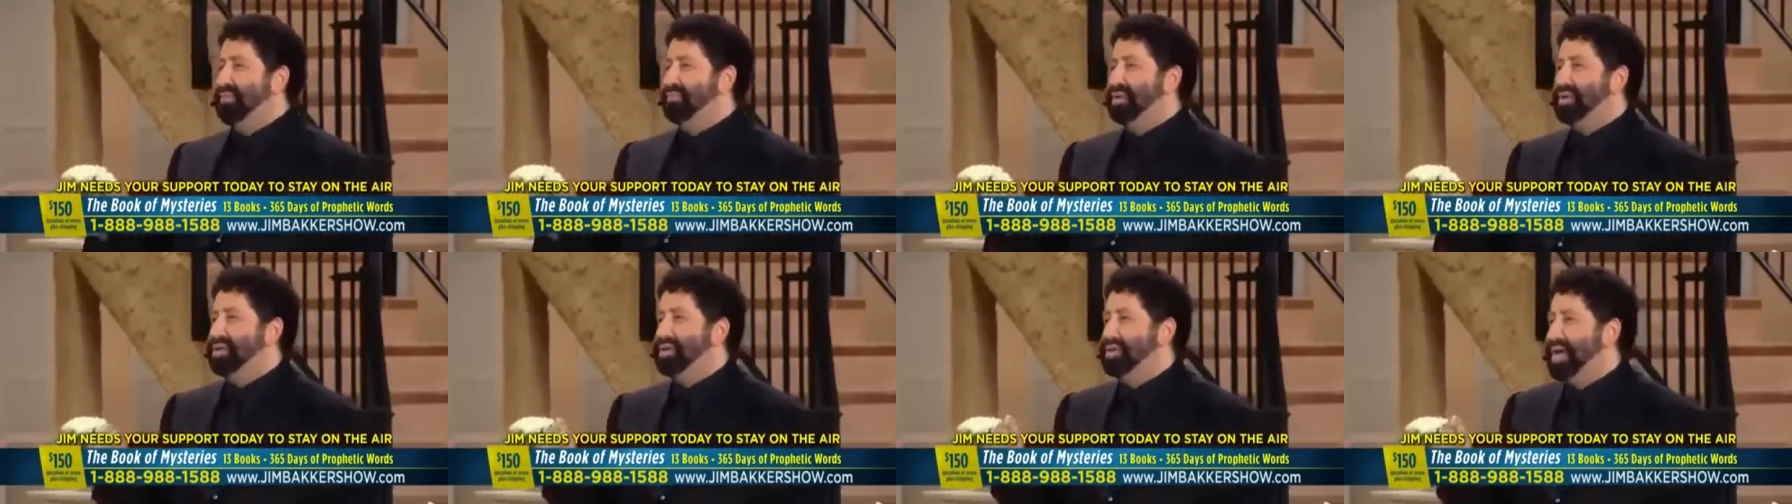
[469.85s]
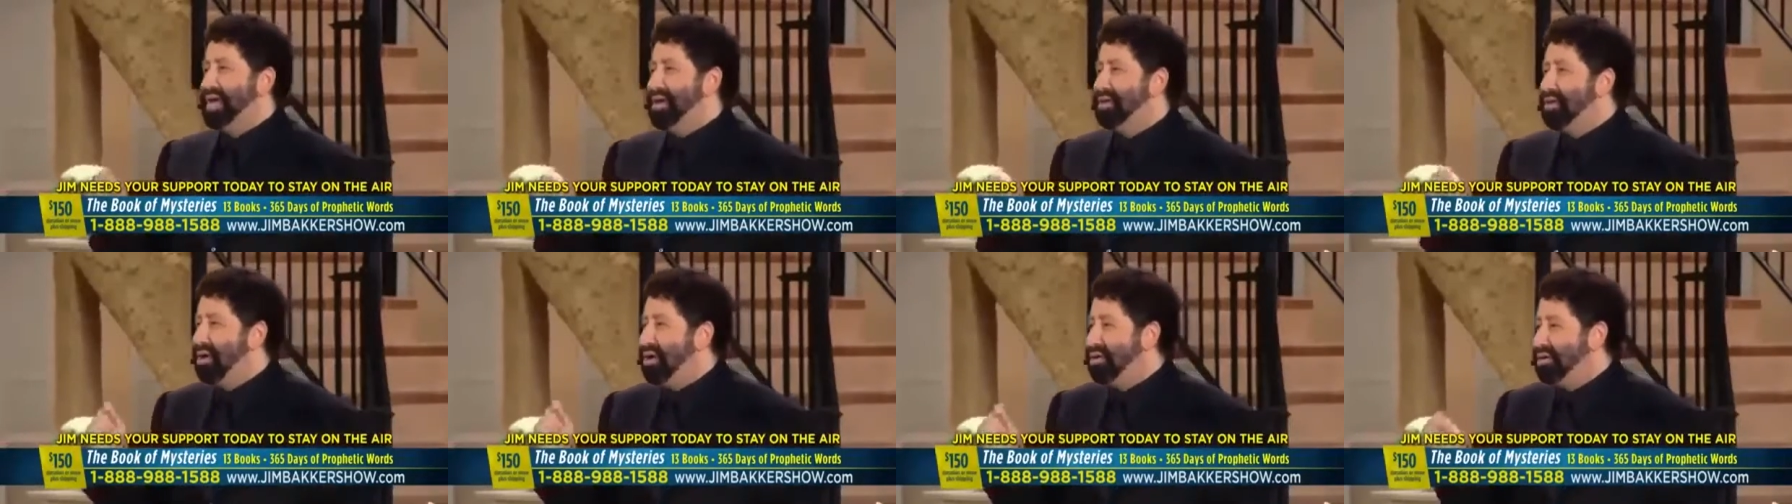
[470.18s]
But
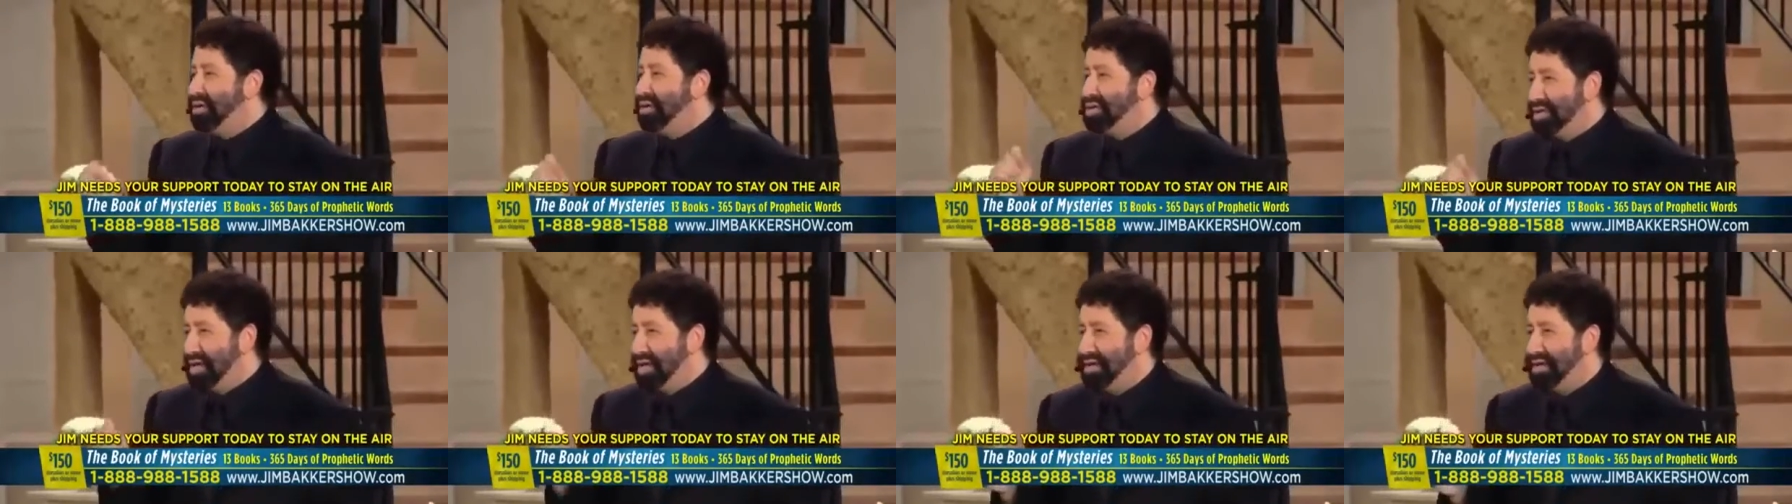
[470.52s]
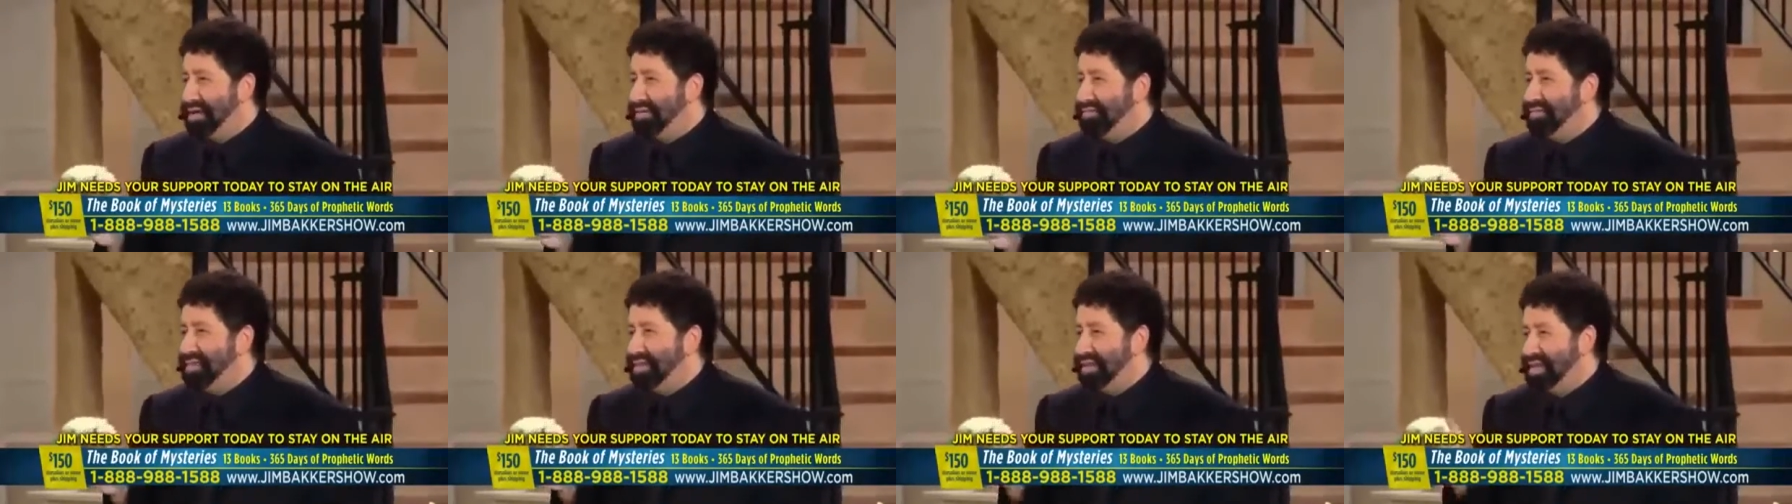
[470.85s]
then all of a
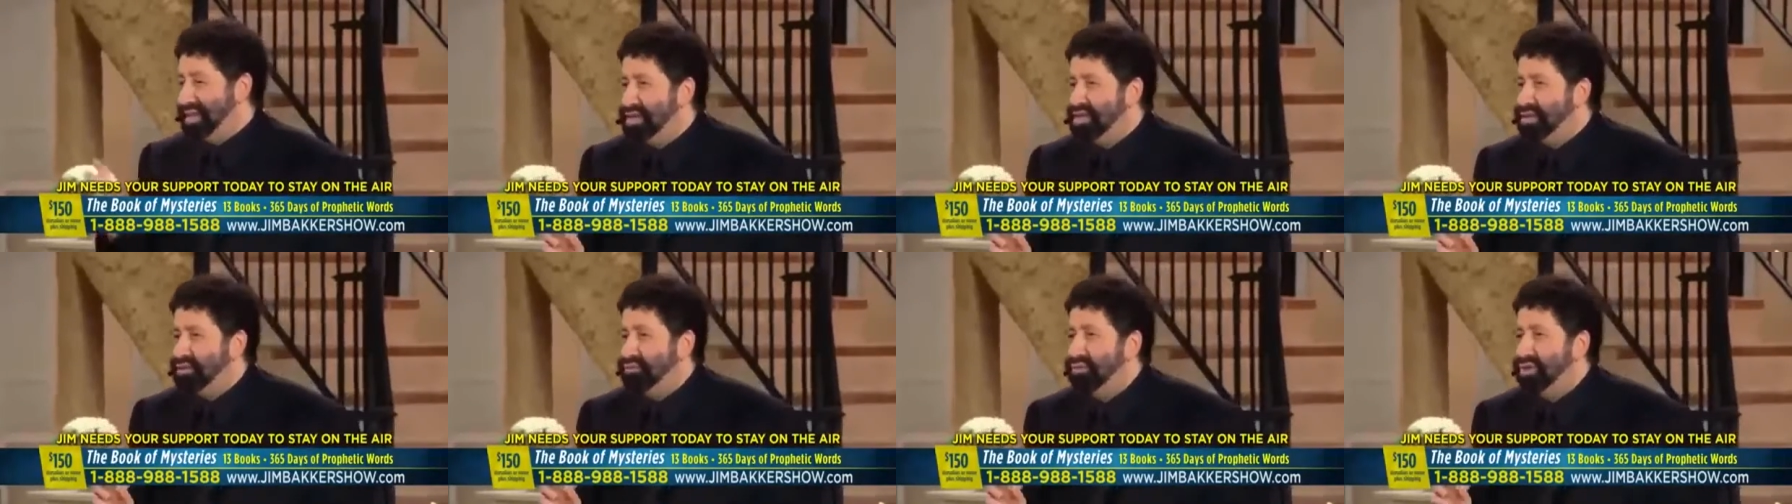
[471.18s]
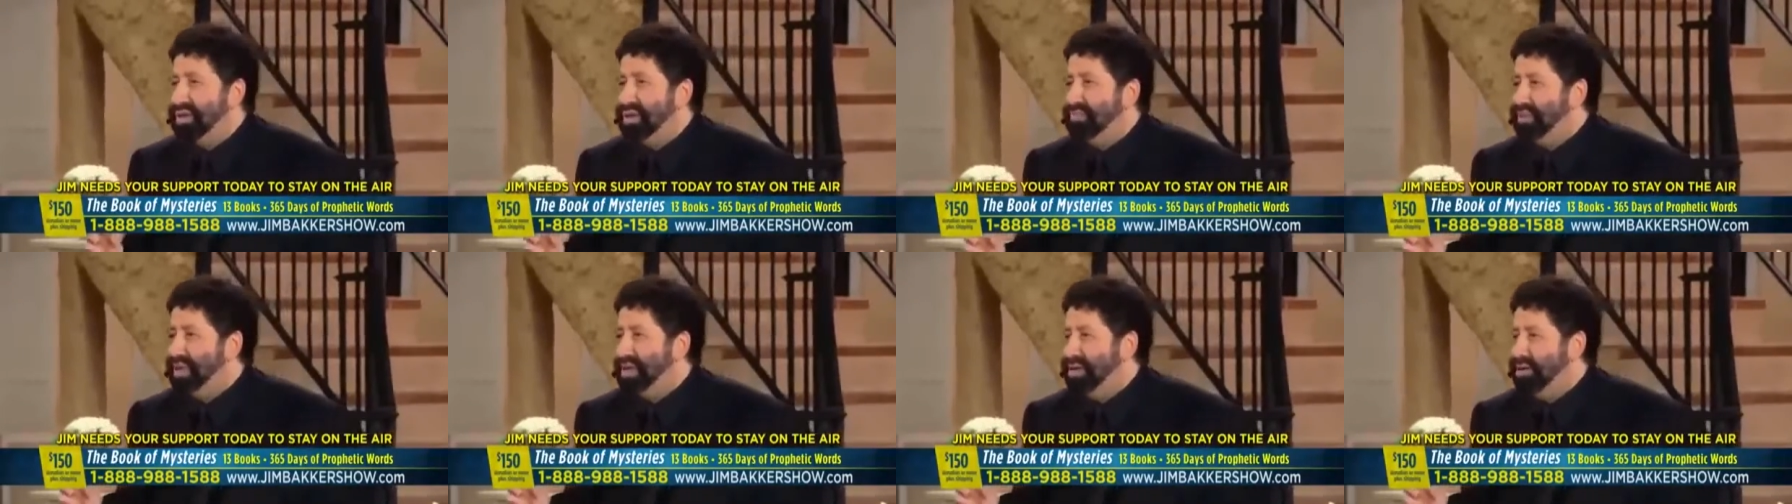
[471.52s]
sudden it
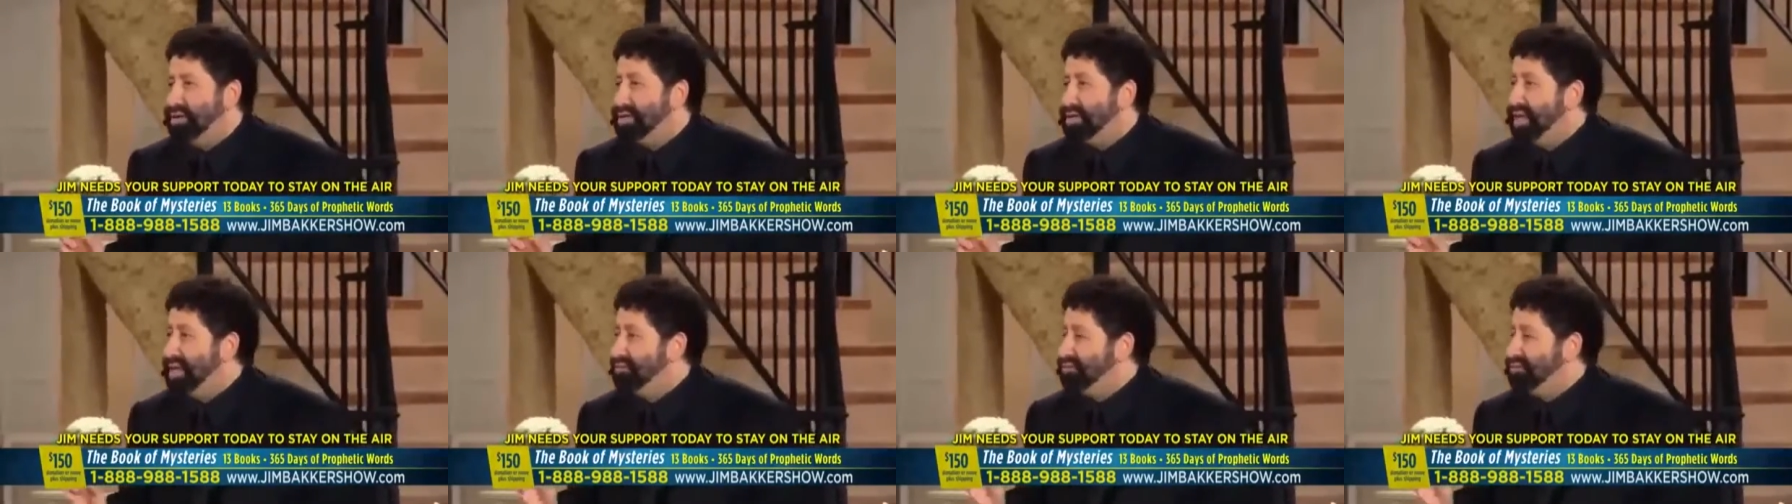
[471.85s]
reappears,